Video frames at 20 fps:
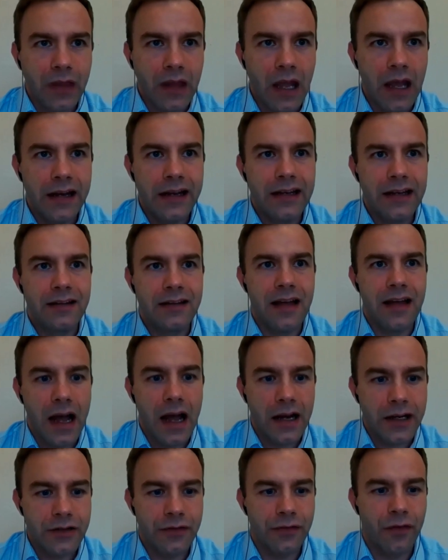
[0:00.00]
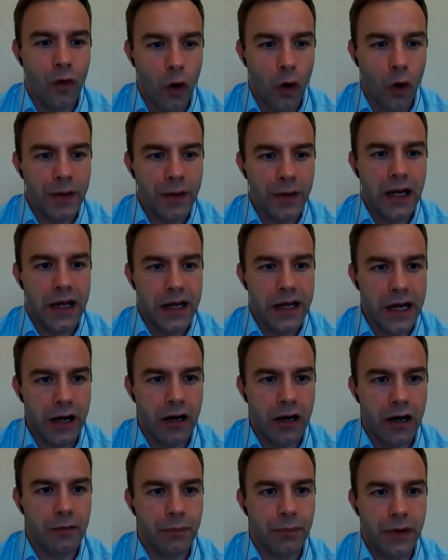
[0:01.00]
an exact formula
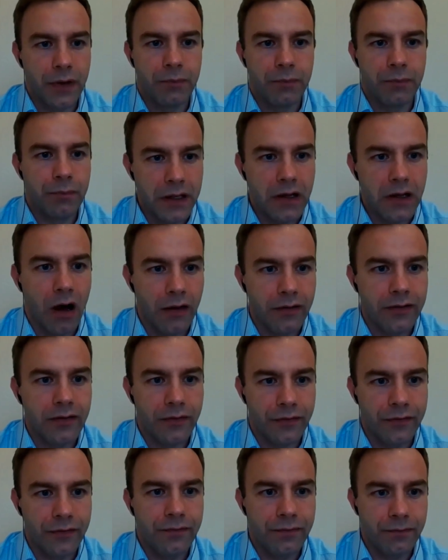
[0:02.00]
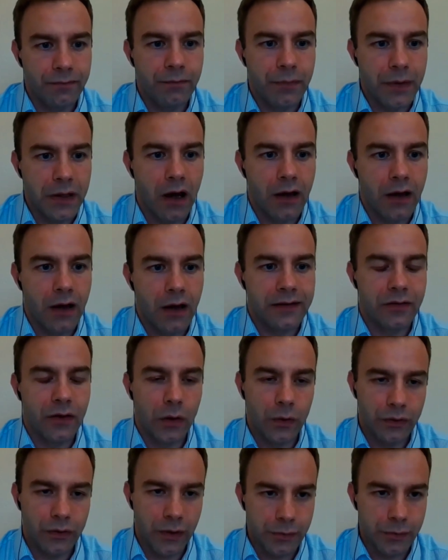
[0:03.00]
here because it's
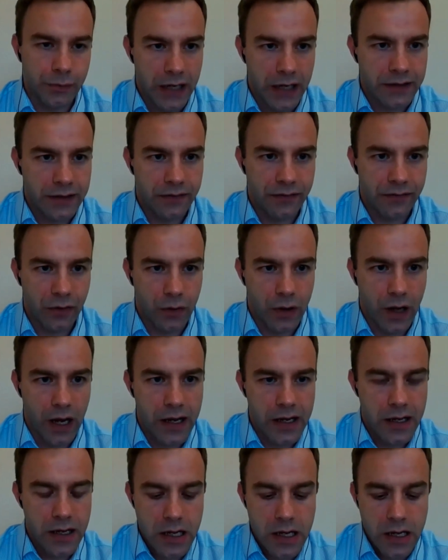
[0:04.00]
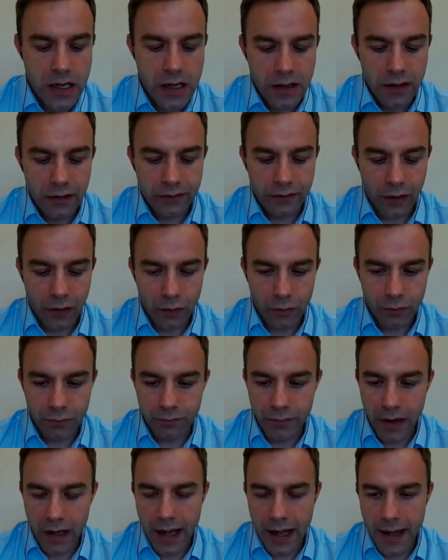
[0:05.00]
so subjective. Okay, so
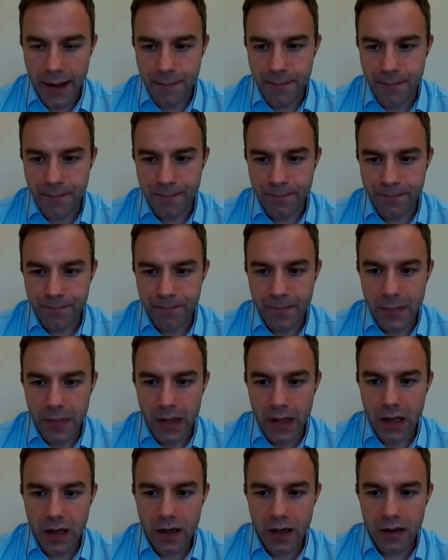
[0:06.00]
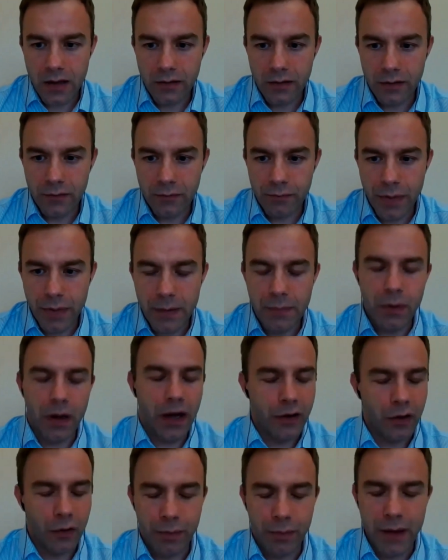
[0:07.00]
I
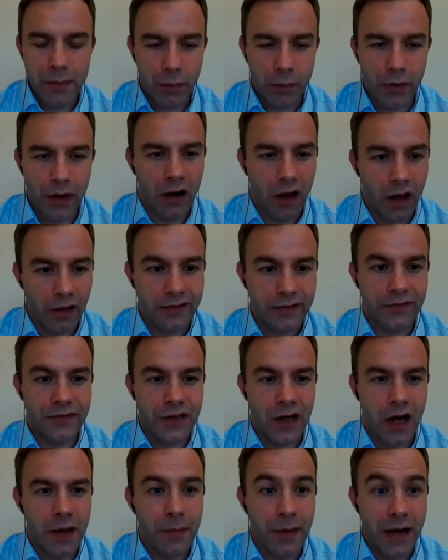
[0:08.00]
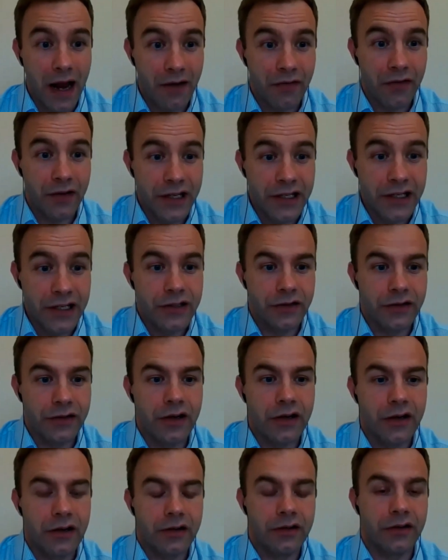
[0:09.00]
know people put lots of time and effort into
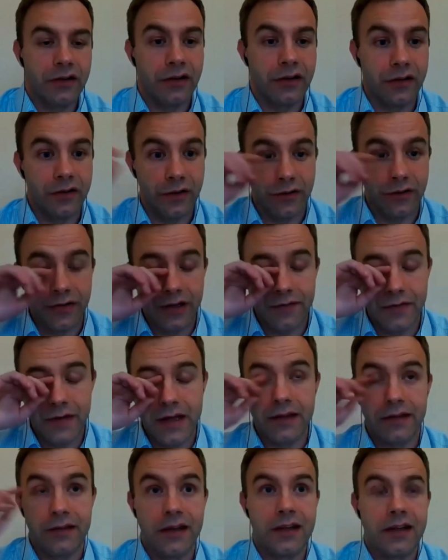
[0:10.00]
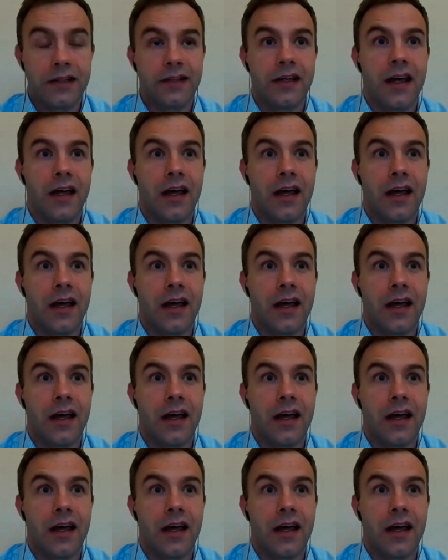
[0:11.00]
their CVs, and